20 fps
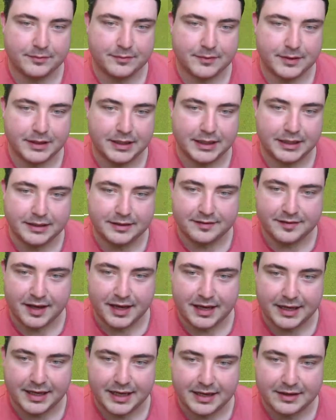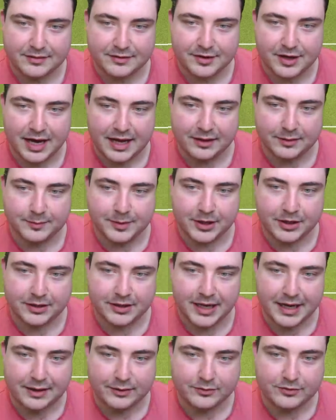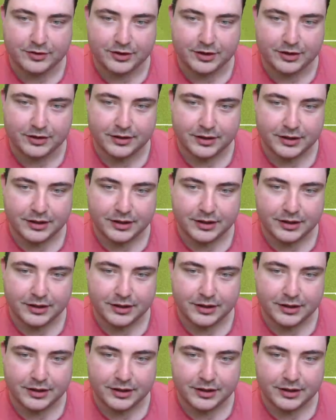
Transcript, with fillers: And here's Kalmar now to...